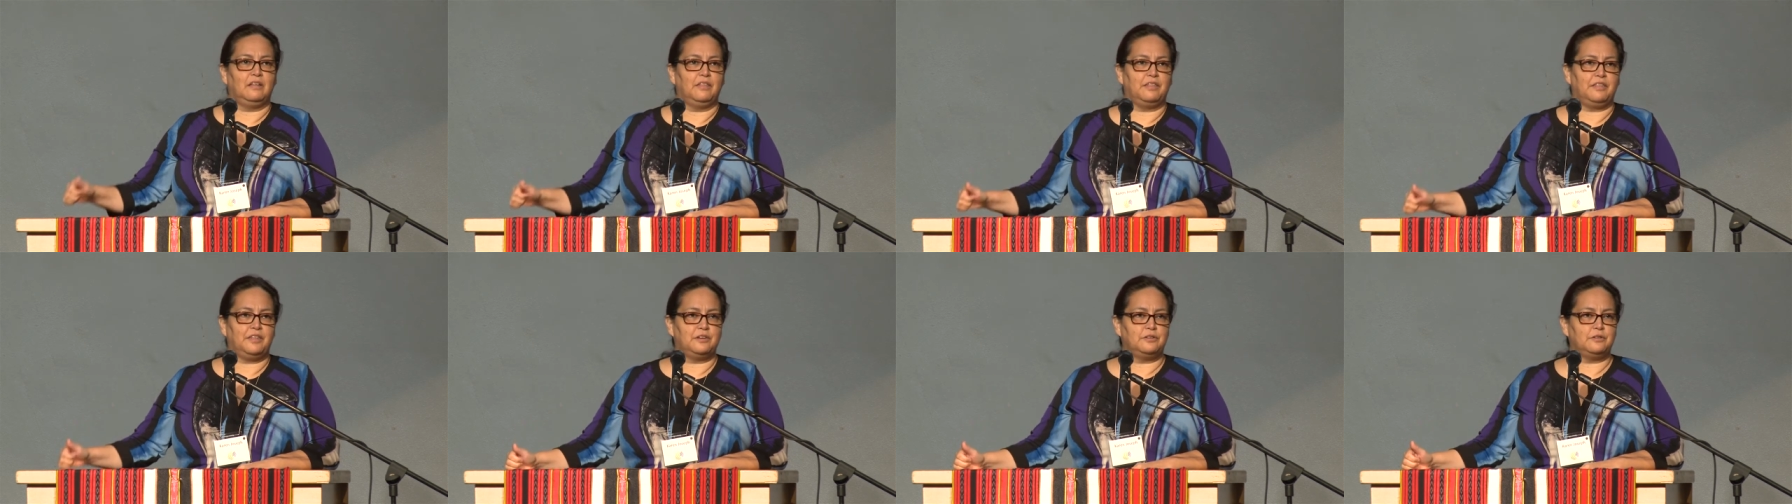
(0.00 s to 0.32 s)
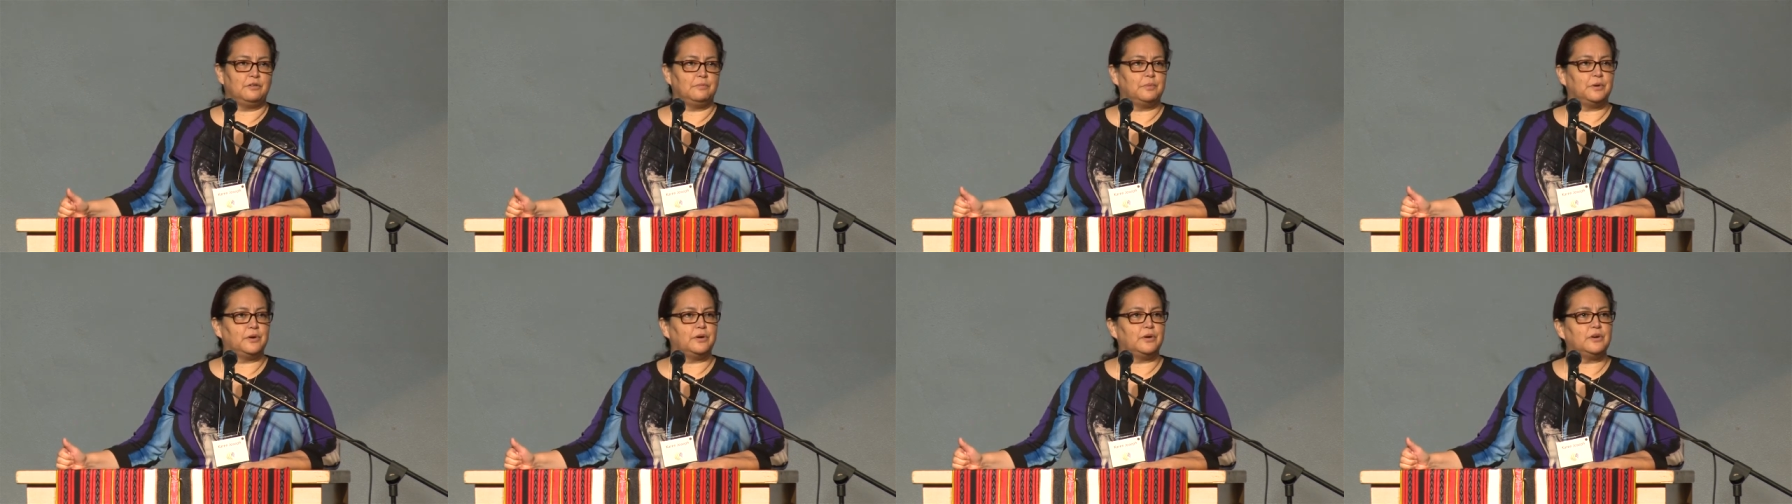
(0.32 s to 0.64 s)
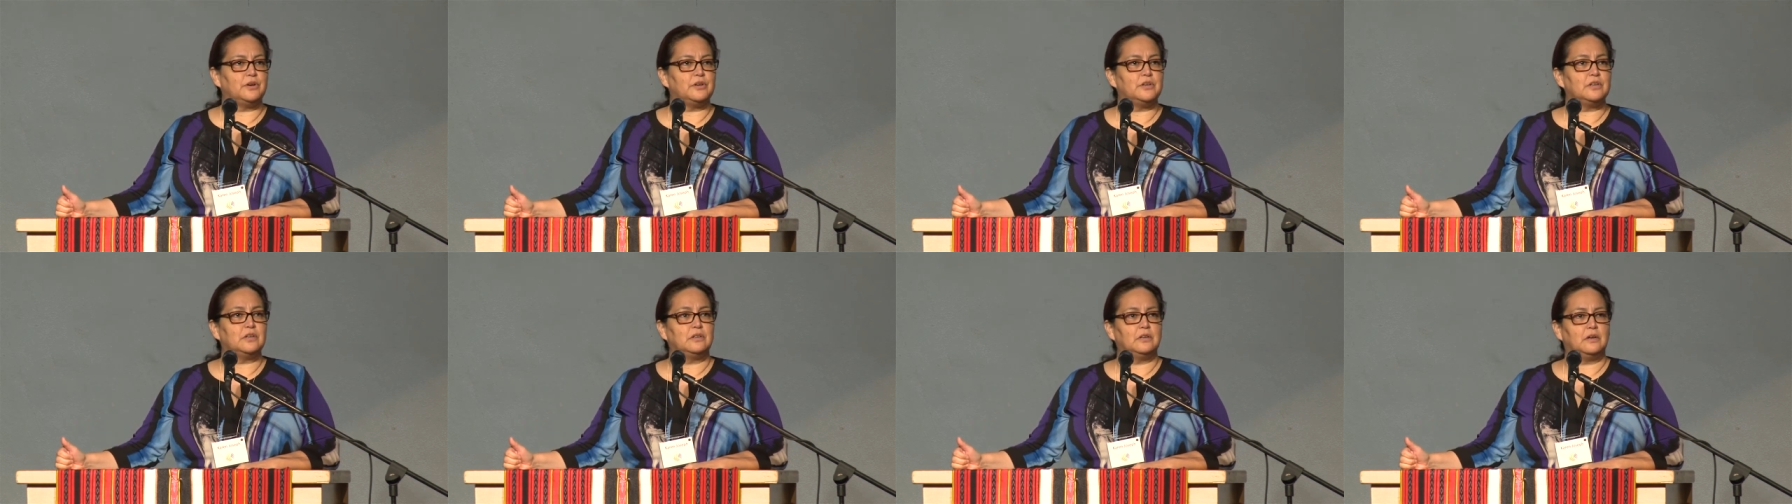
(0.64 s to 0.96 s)

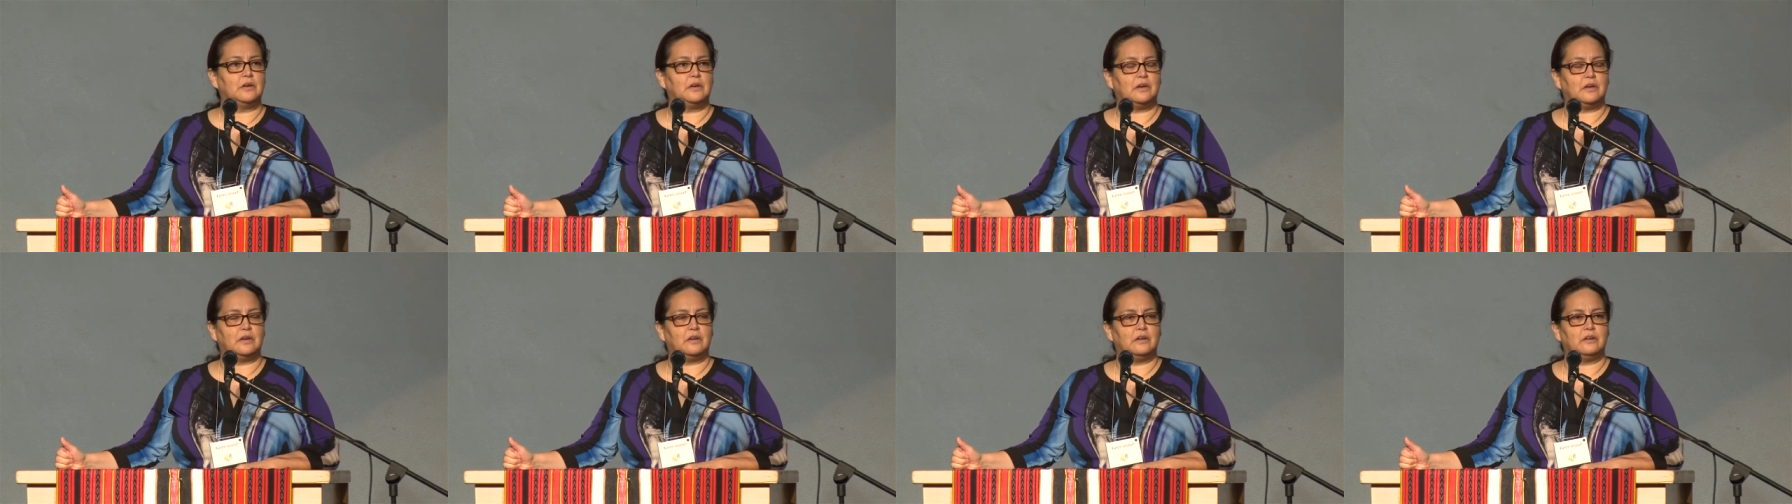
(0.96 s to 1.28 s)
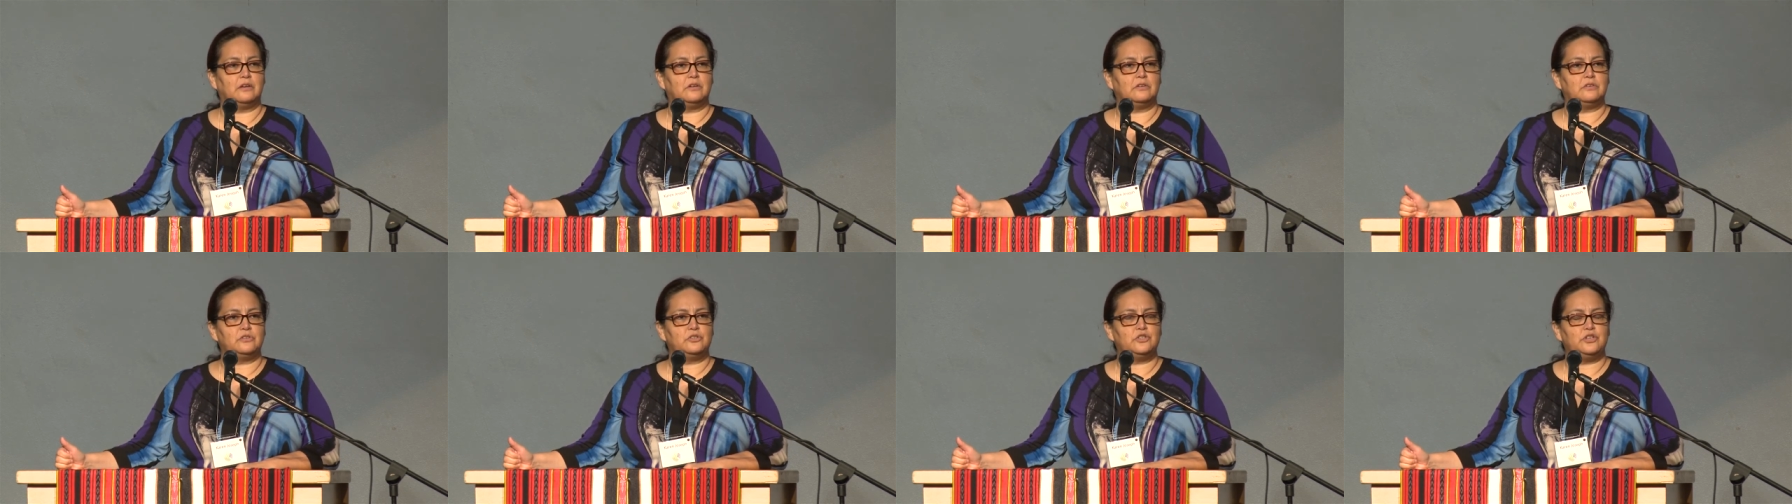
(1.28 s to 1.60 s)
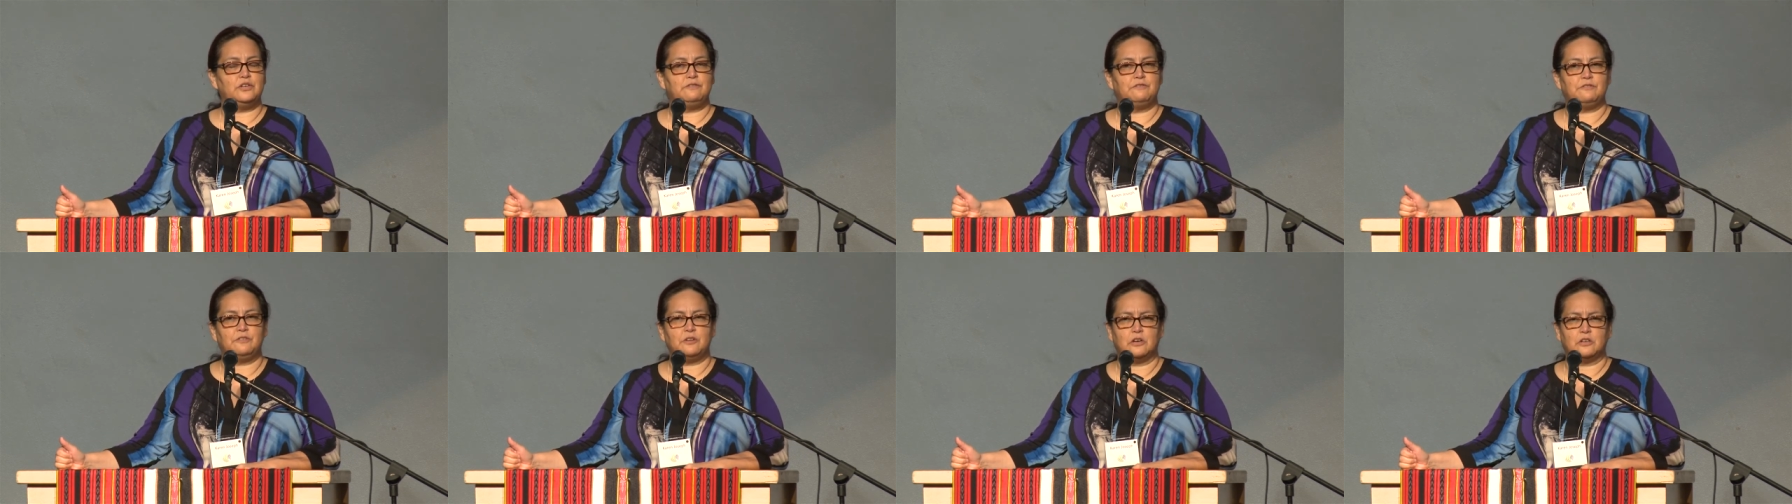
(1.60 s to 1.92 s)
thunderbird, uh,
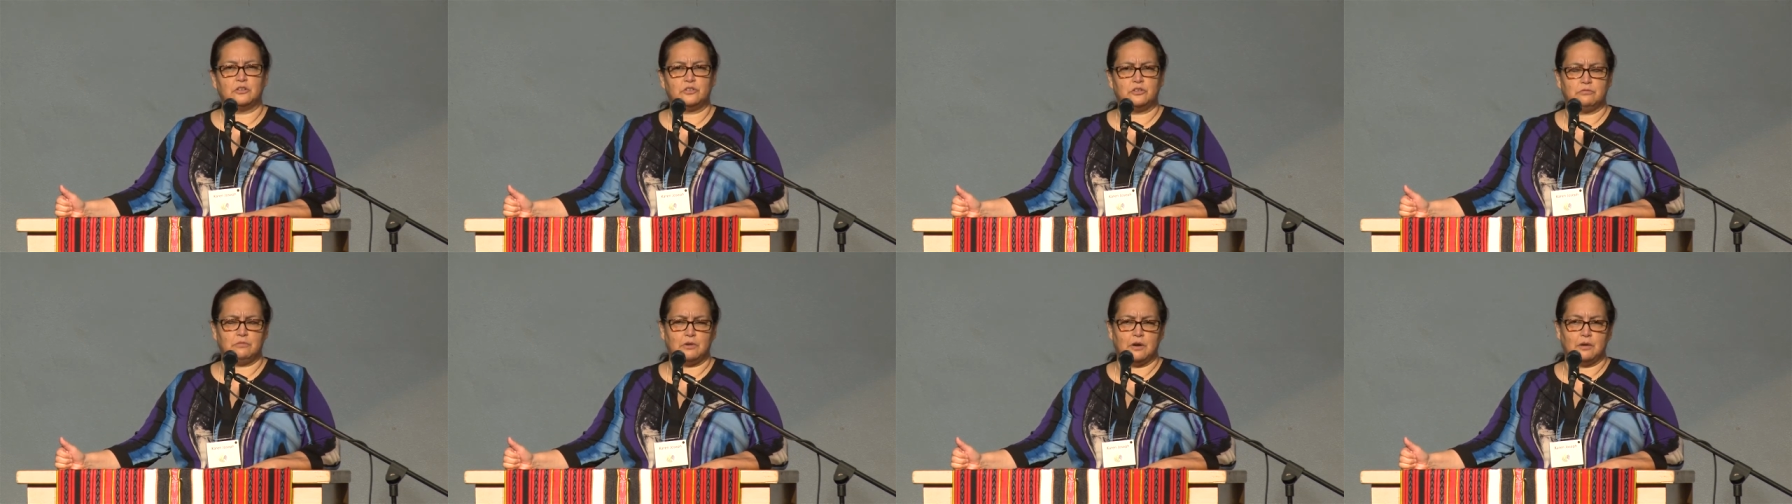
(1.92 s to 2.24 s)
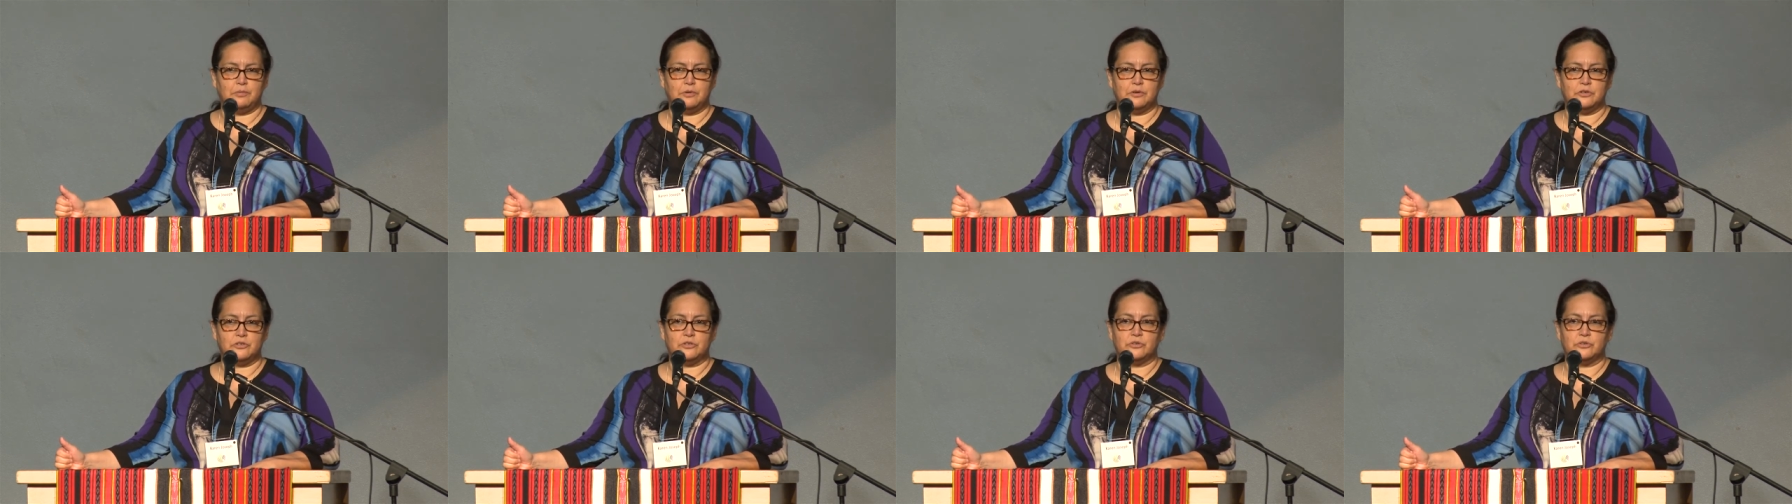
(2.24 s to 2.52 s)
Chief Dr. Robert